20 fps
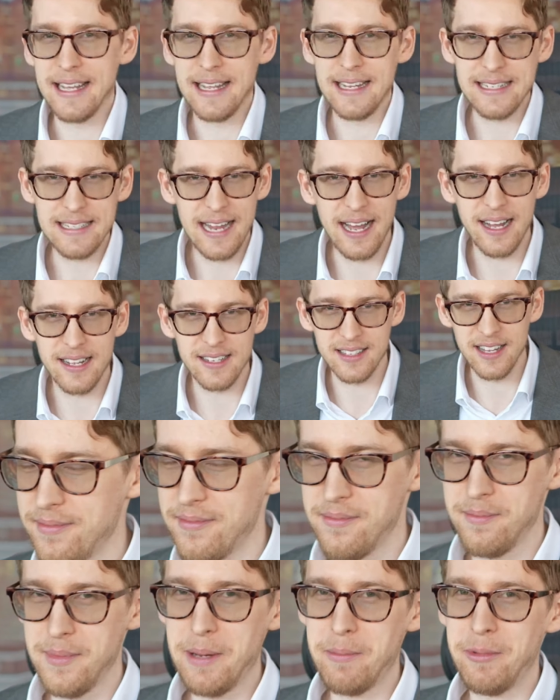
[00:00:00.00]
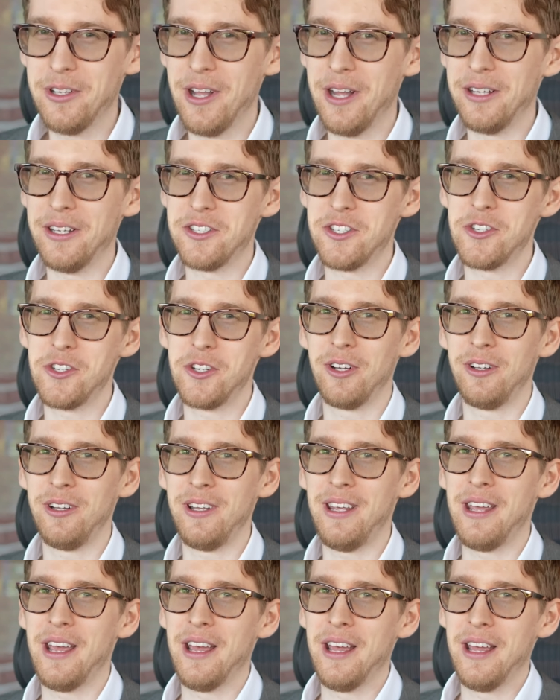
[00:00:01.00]
Tesla. Maybe not
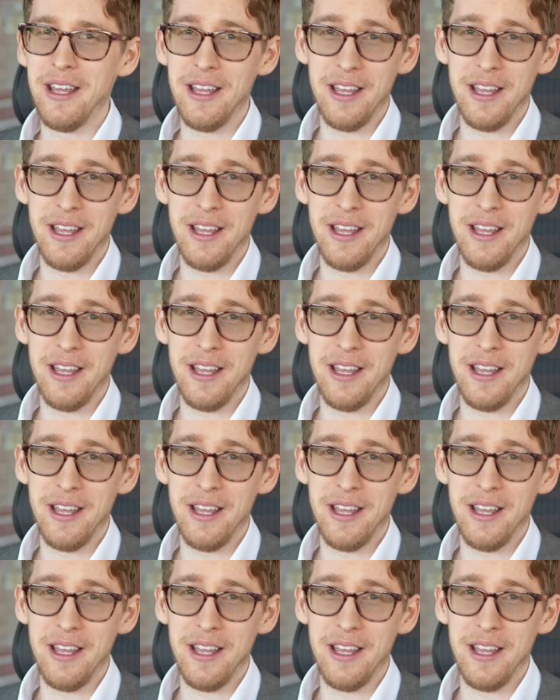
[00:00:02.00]
necessarily